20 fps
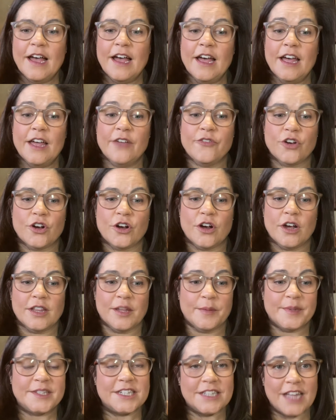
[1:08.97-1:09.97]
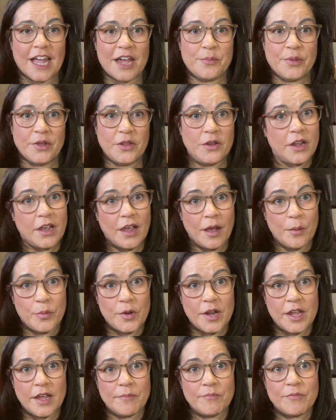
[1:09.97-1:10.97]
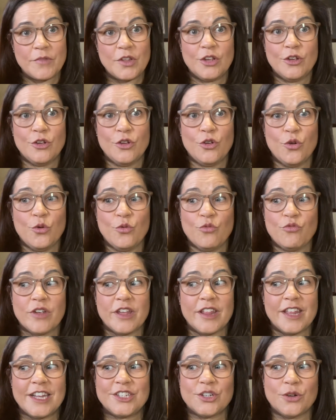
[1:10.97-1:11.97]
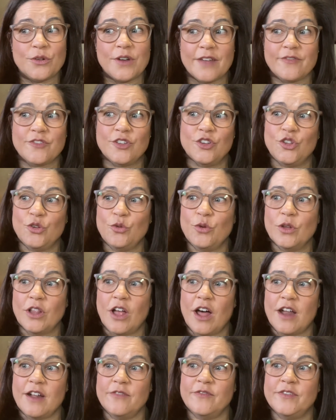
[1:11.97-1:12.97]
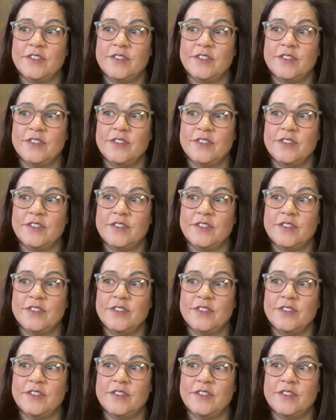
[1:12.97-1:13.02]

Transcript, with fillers: If you're a limited liability company, you really don't have to do a lot of